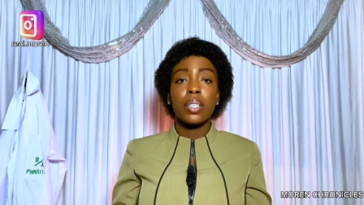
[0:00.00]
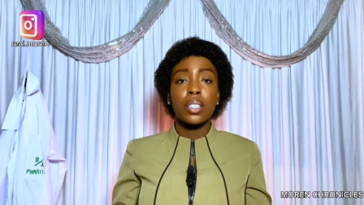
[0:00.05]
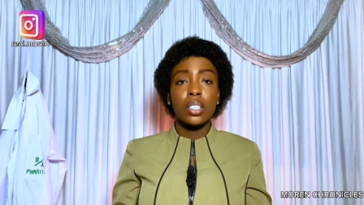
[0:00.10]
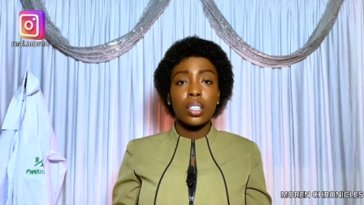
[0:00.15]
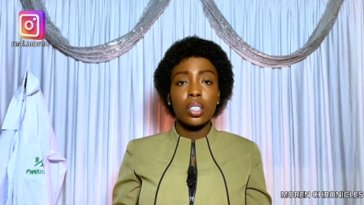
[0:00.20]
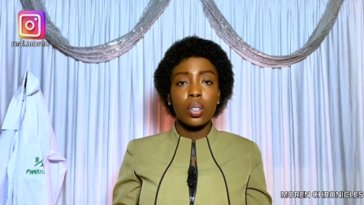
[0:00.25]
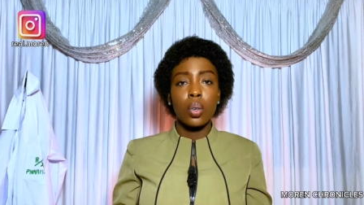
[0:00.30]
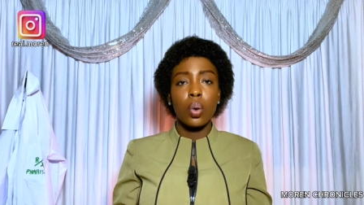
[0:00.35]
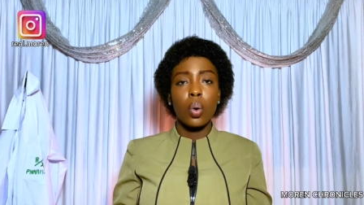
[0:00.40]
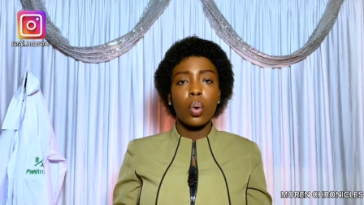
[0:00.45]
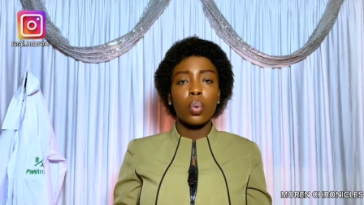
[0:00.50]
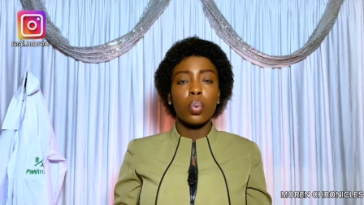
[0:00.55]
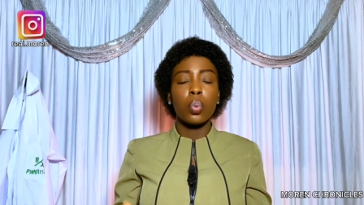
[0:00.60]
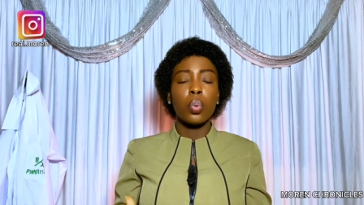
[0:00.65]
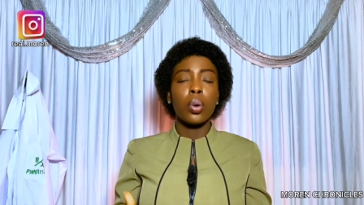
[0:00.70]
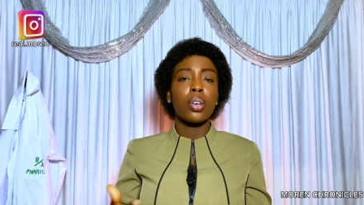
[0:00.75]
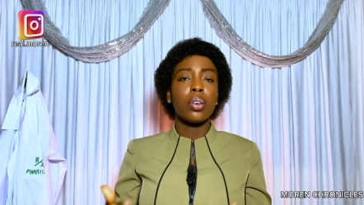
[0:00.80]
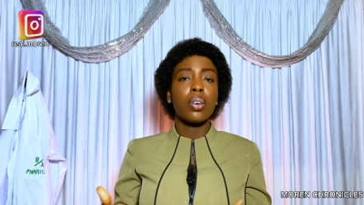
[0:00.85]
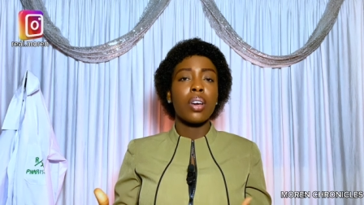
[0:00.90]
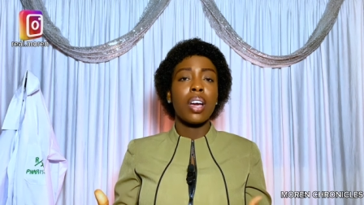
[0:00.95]
person or
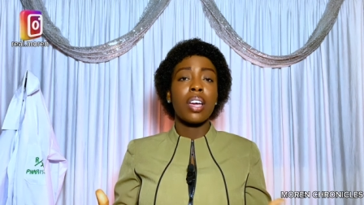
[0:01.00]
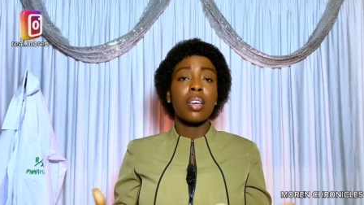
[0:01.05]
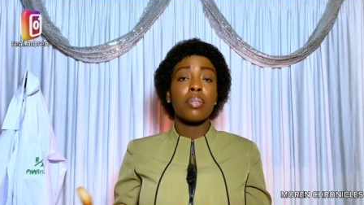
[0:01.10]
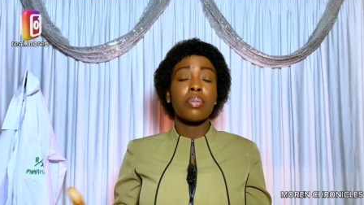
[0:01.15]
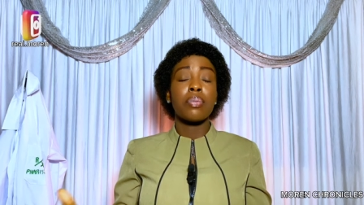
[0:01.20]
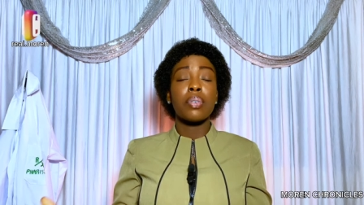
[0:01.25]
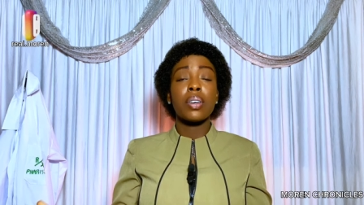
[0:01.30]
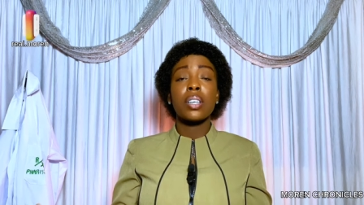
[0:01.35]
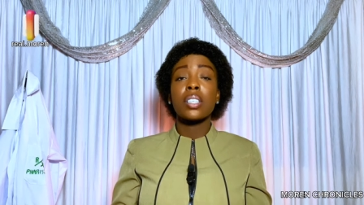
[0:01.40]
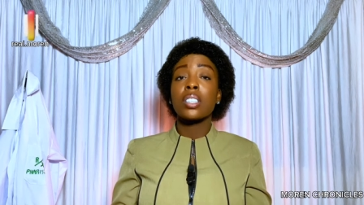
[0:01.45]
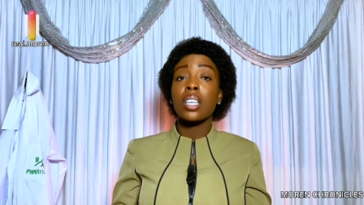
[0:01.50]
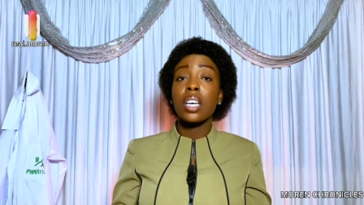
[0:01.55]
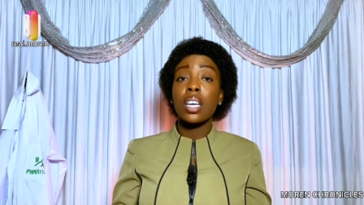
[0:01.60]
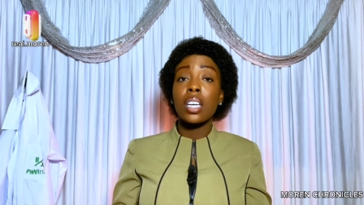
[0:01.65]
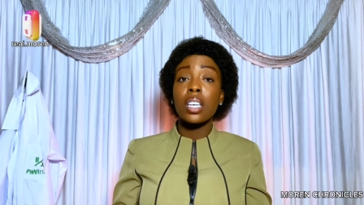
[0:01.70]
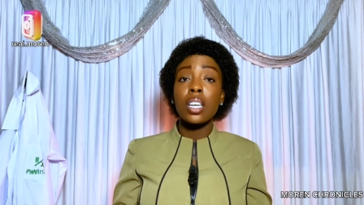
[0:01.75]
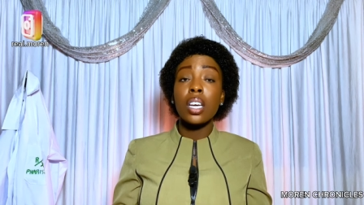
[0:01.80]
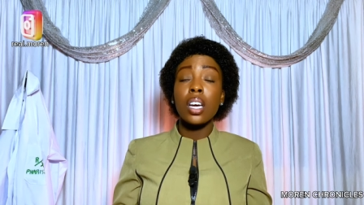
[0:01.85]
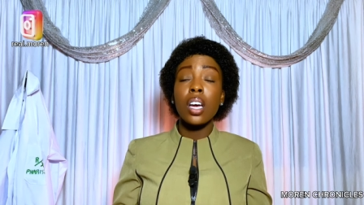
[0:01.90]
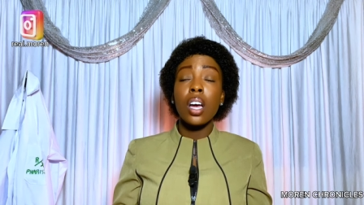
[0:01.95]
where you are
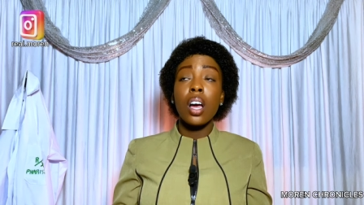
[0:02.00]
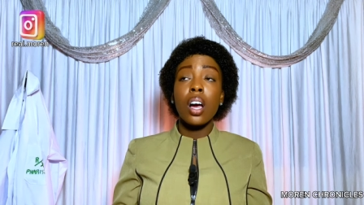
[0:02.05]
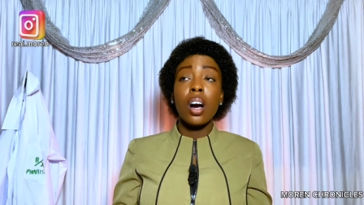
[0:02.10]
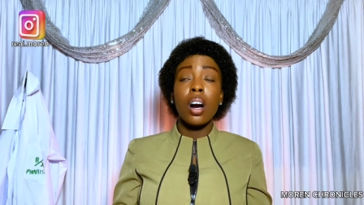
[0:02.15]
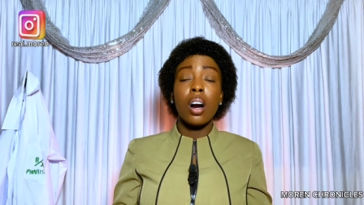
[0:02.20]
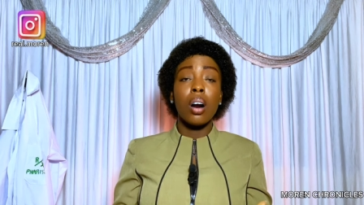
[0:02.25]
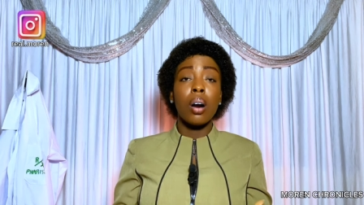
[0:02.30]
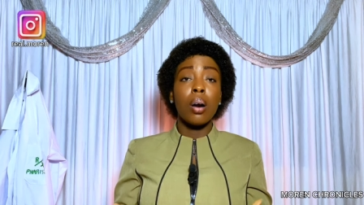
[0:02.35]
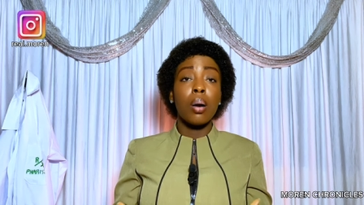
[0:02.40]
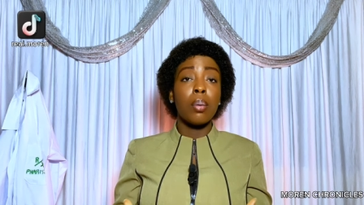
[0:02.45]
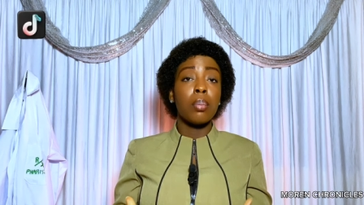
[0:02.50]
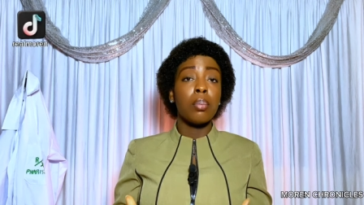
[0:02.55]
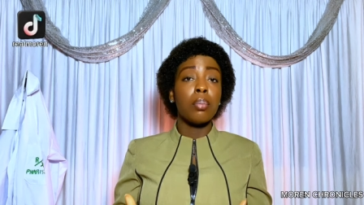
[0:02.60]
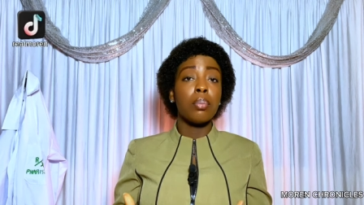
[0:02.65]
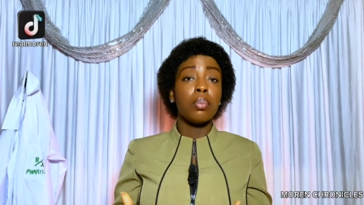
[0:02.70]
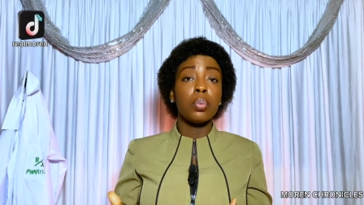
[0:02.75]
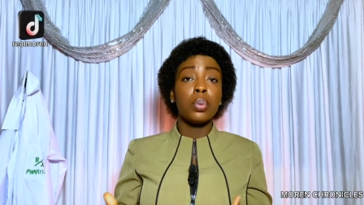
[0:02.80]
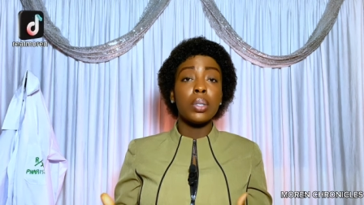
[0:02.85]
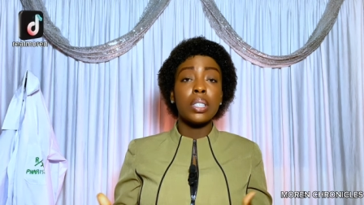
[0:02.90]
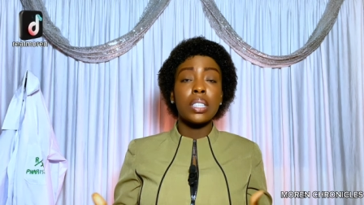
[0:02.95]
infected
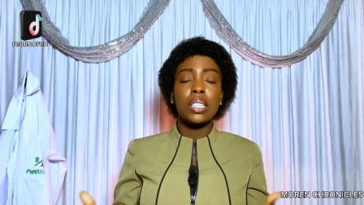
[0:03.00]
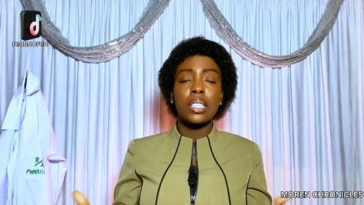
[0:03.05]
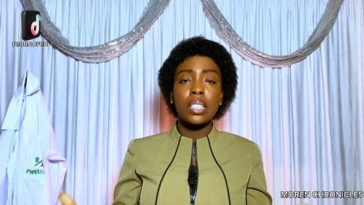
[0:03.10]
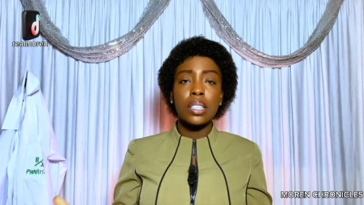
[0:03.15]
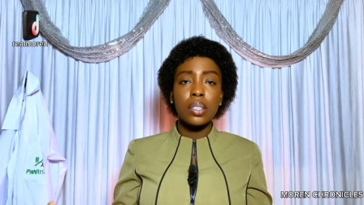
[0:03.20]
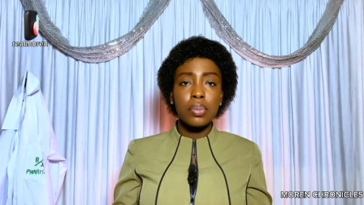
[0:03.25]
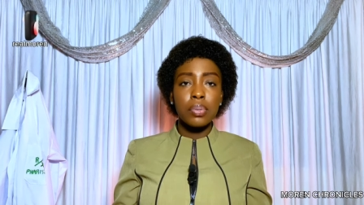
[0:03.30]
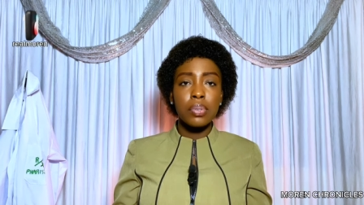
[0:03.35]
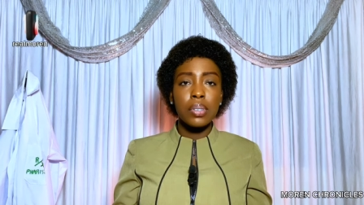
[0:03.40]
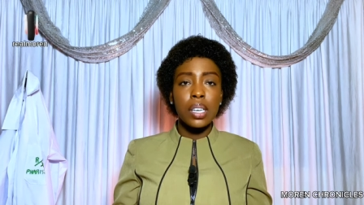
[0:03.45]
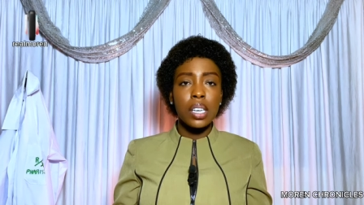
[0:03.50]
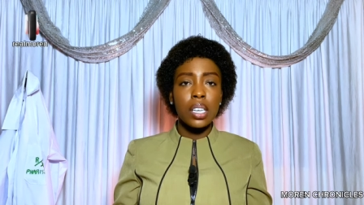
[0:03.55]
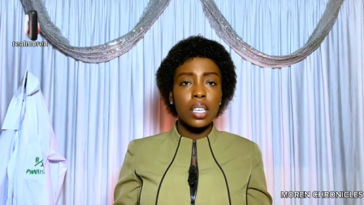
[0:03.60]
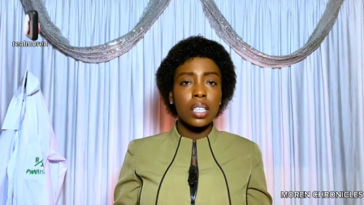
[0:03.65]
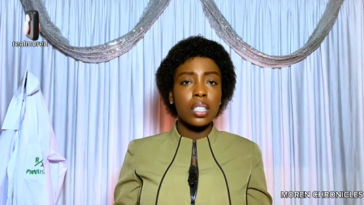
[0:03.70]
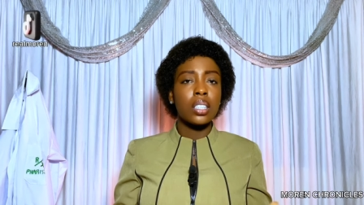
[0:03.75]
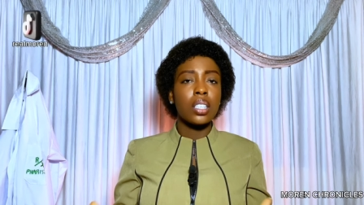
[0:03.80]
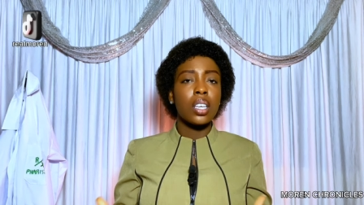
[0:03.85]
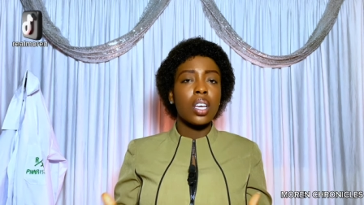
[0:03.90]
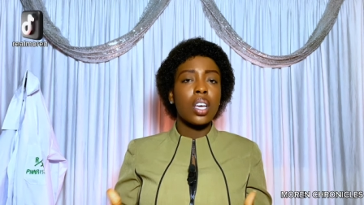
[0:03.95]
with
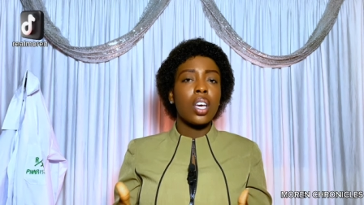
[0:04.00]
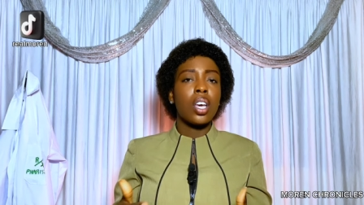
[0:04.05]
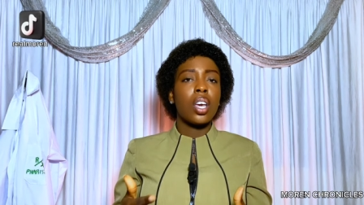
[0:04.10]
syphilis.